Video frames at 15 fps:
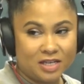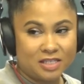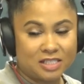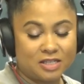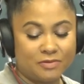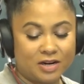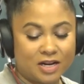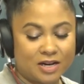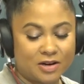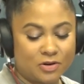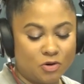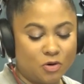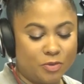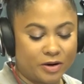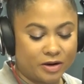She went in an
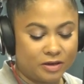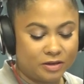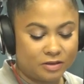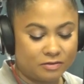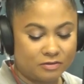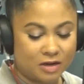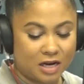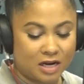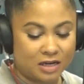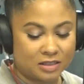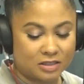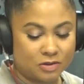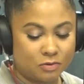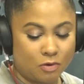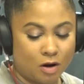Uber
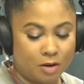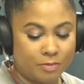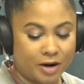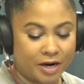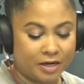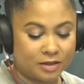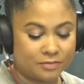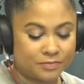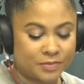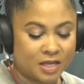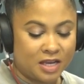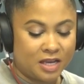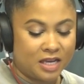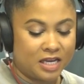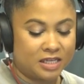to Walmart,
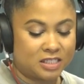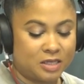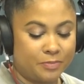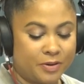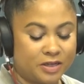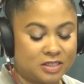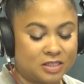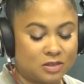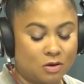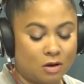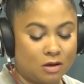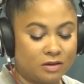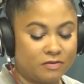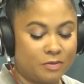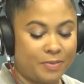and she purchased
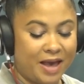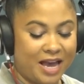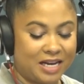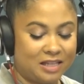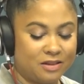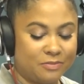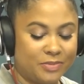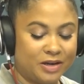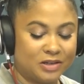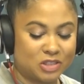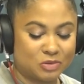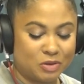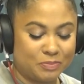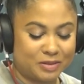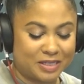all of the Patty LaBelle
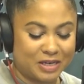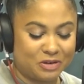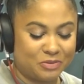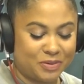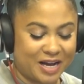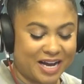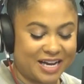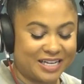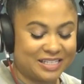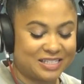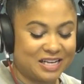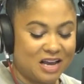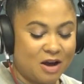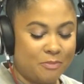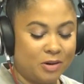sweet potato pies,
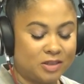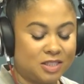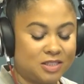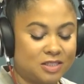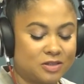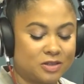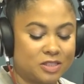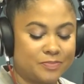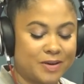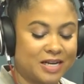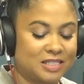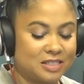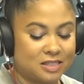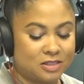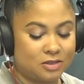bought the desserts
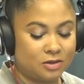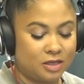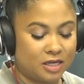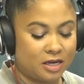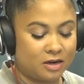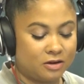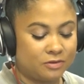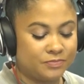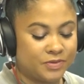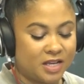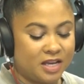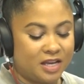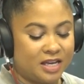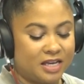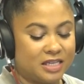back to the studio,
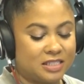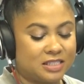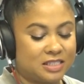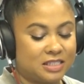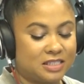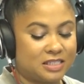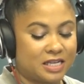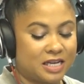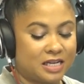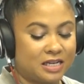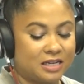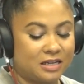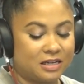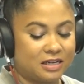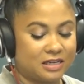and she
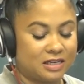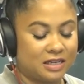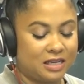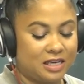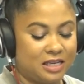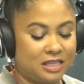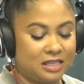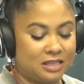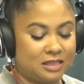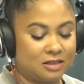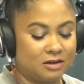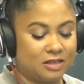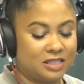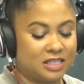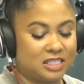said he
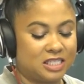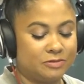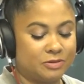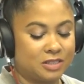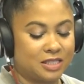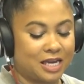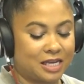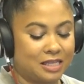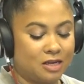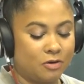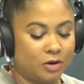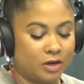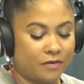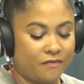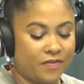thought that she was likely
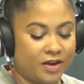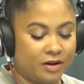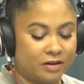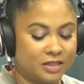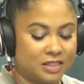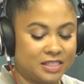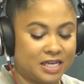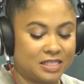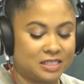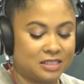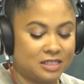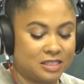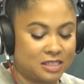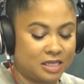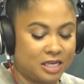going to fail the test.
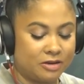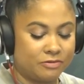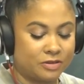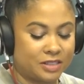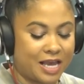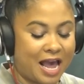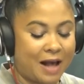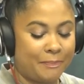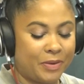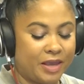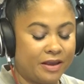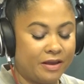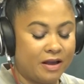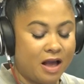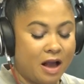Initially, he was
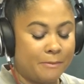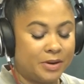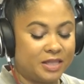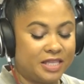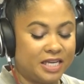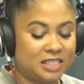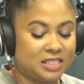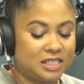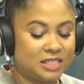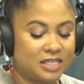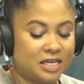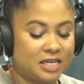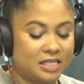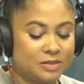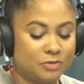happy, but then she
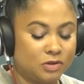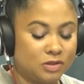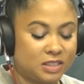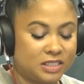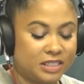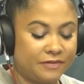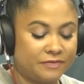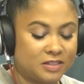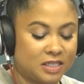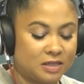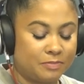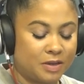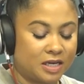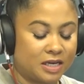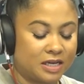said his mood
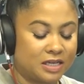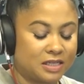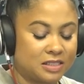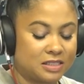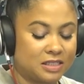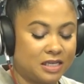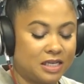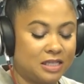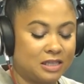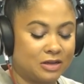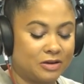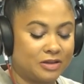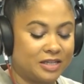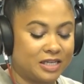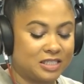shifted because he
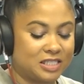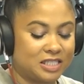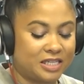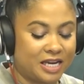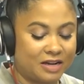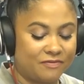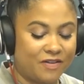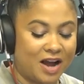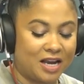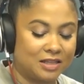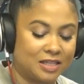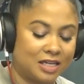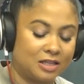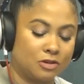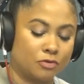learned that she had
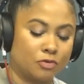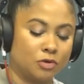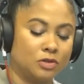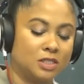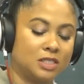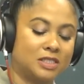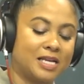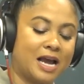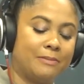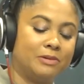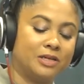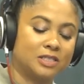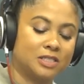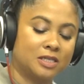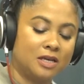violated the rules
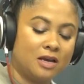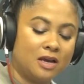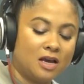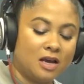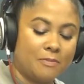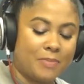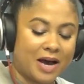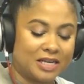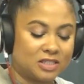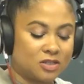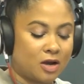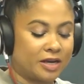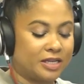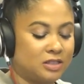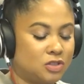established by
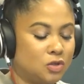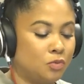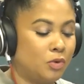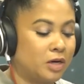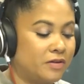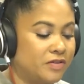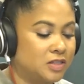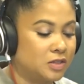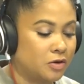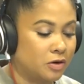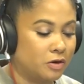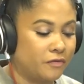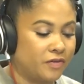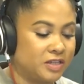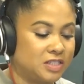talking to one of his
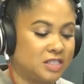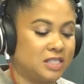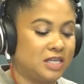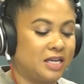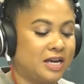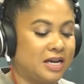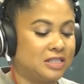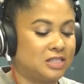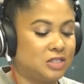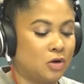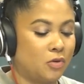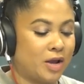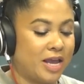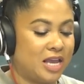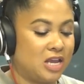girlfriends. She said he got
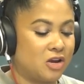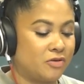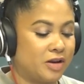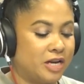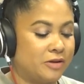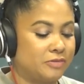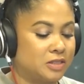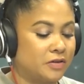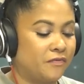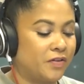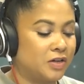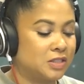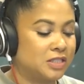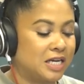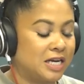so angry, and it was the
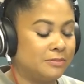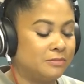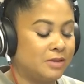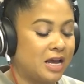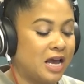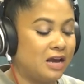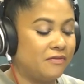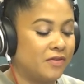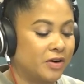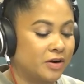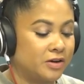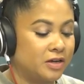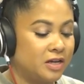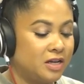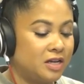first time
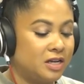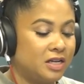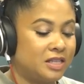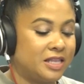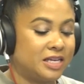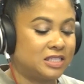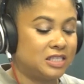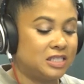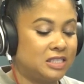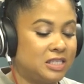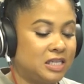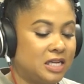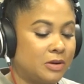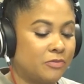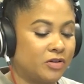ever that she'd
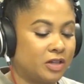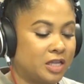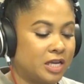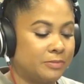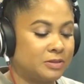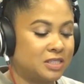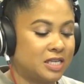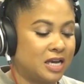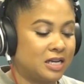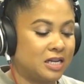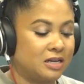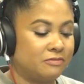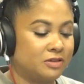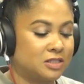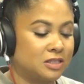seen him really upset.
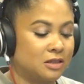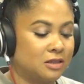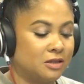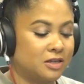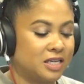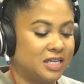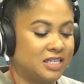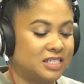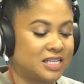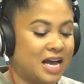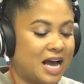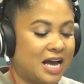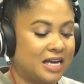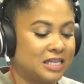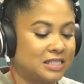It was the look in his
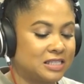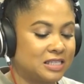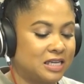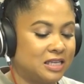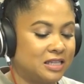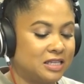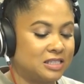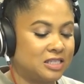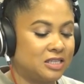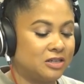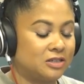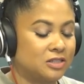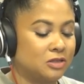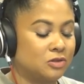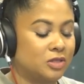eyes. And then she
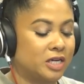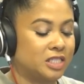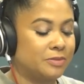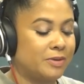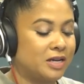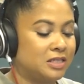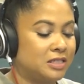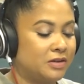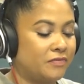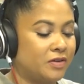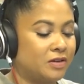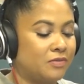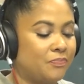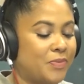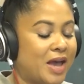also talked about
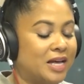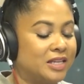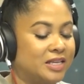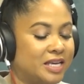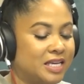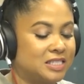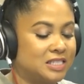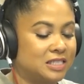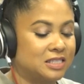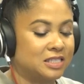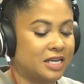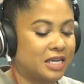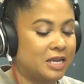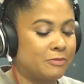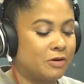different allegations,
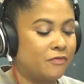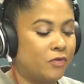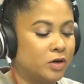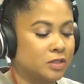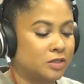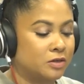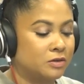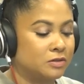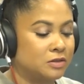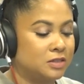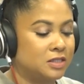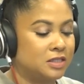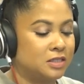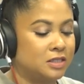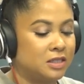like he would force
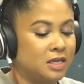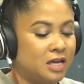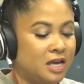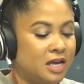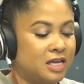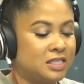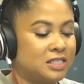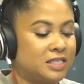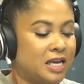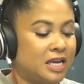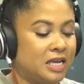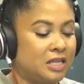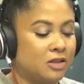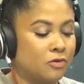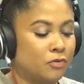girls to
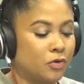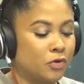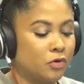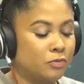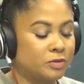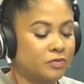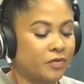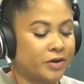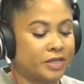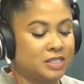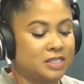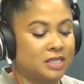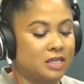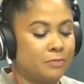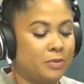stay in the rooms for
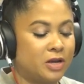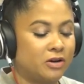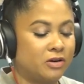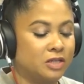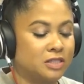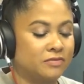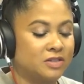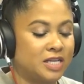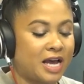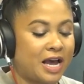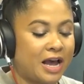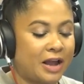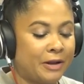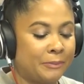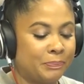extended periods of
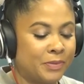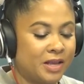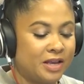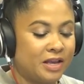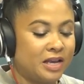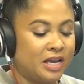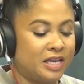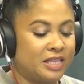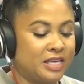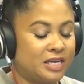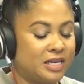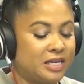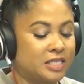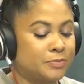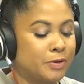time, and they
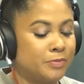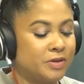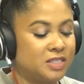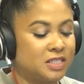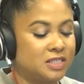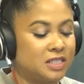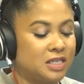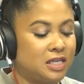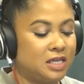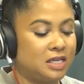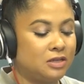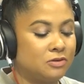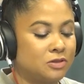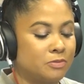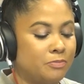needed his permission to eat,
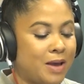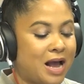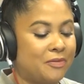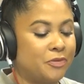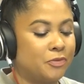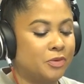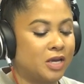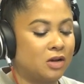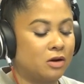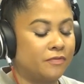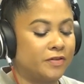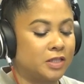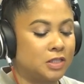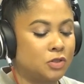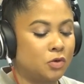use the bathroom, get
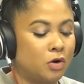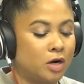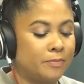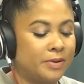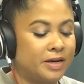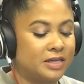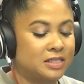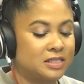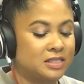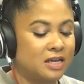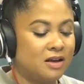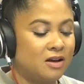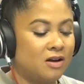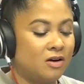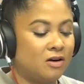off of the tour bus.
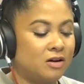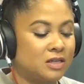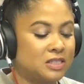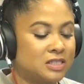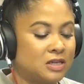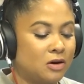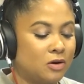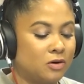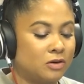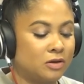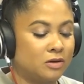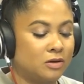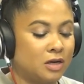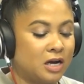Also,